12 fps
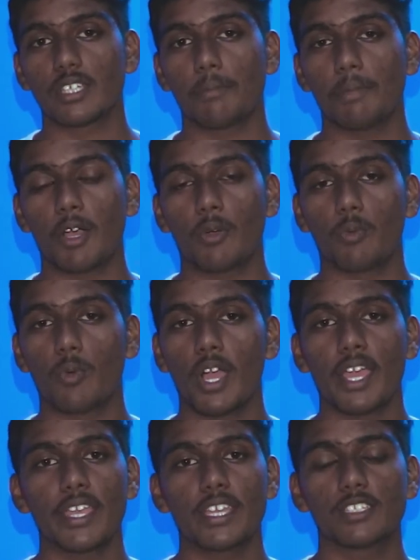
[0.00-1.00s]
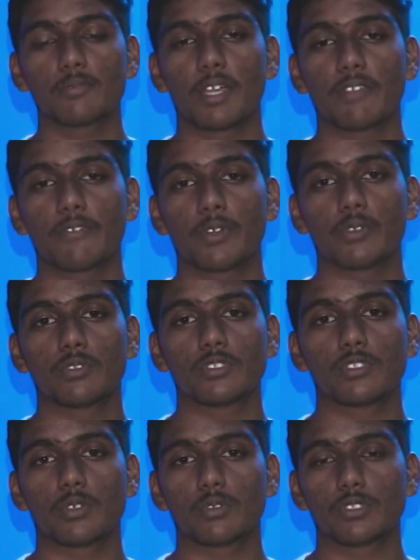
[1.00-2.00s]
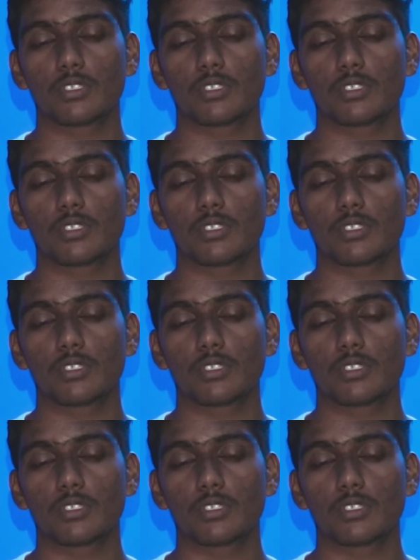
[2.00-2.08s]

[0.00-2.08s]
about why is my phone so